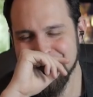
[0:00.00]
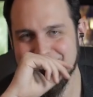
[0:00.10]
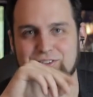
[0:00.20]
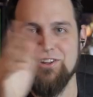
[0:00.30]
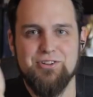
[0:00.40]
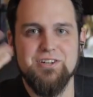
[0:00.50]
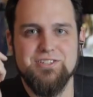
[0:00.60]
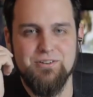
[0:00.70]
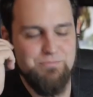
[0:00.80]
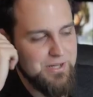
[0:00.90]
Yeah, right. They're going to
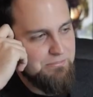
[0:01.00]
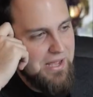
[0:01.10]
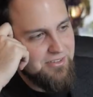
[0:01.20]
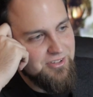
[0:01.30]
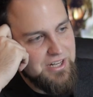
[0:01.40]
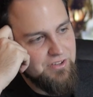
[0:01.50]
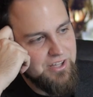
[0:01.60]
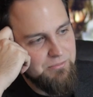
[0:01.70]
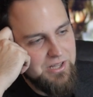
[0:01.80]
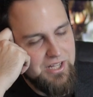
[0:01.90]
start putting patents on
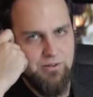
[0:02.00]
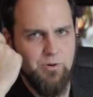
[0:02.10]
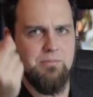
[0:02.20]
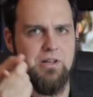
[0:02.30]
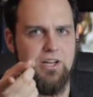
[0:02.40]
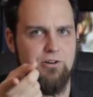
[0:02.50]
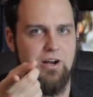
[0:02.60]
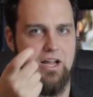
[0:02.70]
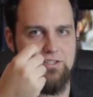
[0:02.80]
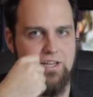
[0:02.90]
everything and be like, oh, wait a minute, your
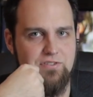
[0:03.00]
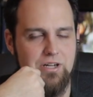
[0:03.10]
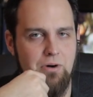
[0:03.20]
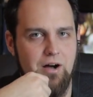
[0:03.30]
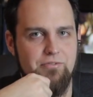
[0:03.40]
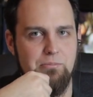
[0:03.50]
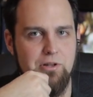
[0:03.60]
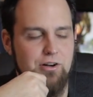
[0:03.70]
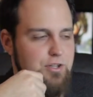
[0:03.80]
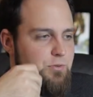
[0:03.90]
hands have to come off. They
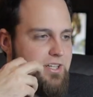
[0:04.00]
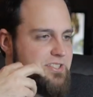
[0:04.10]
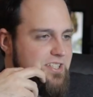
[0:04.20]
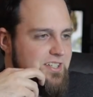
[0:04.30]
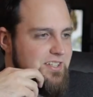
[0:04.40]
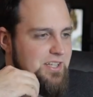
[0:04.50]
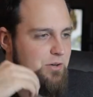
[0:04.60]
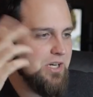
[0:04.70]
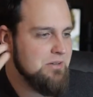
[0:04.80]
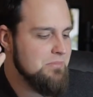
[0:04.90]
belong to us.
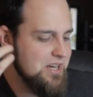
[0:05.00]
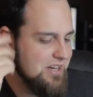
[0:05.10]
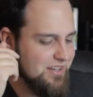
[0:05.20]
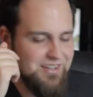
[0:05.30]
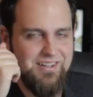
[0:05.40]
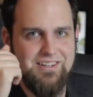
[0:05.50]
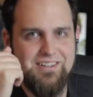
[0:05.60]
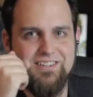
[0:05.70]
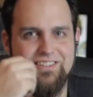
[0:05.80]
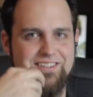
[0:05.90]
Like, what do you mean?
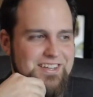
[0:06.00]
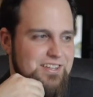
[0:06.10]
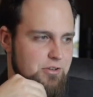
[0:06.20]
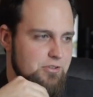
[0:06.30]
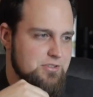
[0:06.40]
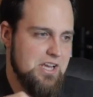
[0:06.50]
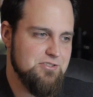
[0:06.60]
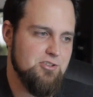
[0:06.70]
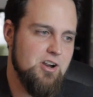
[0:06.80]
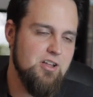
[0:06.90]
Like, no, those
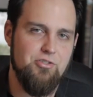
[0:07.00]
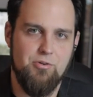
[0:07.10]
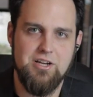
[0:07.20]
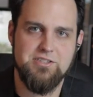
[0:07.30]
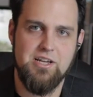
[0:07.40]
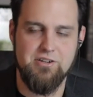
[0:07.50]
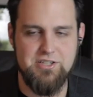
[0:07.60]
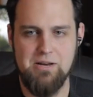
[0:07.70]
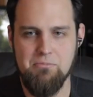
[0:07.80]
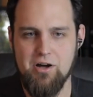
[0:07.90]
hands are not authorized. They
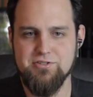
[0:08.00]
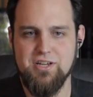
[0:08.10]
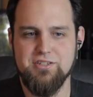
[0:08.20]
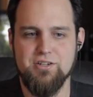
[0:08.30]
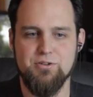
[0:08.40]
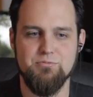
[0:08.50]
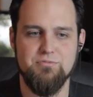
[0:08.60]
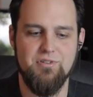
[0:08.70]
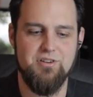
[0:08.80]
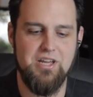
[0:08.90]
contain
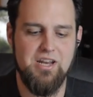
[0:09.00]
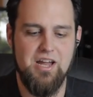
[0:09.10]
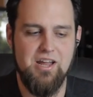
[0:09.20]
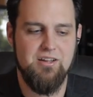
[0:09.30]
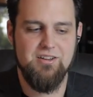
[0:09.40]
Monsanto D N A.